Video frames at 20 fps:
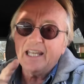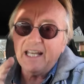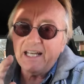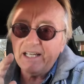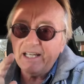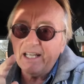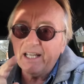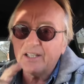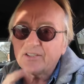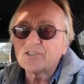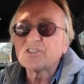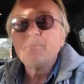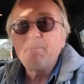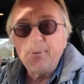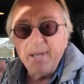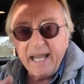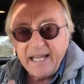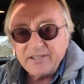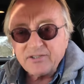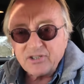It is
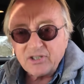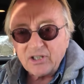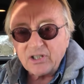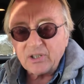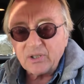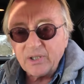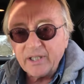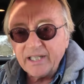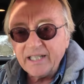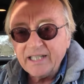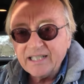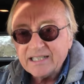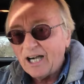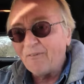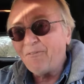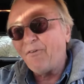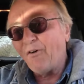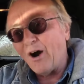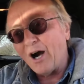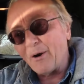basically
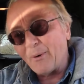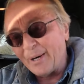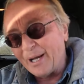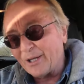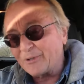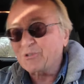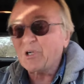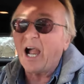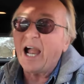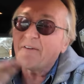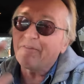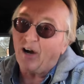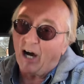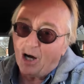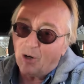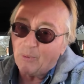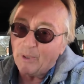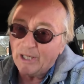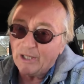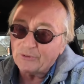a four-wheel drive,
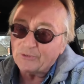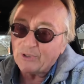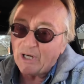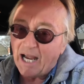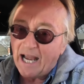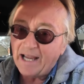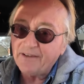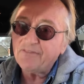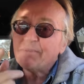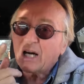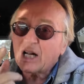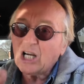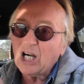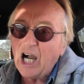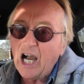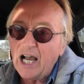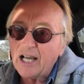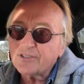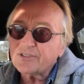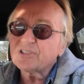all-wheel drive.
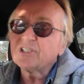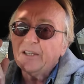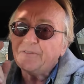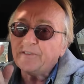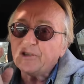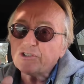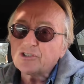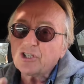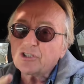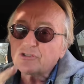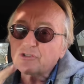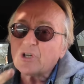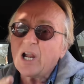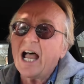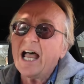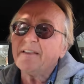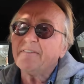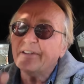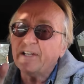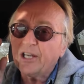Because if you're just
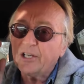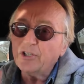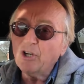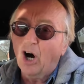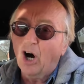driving it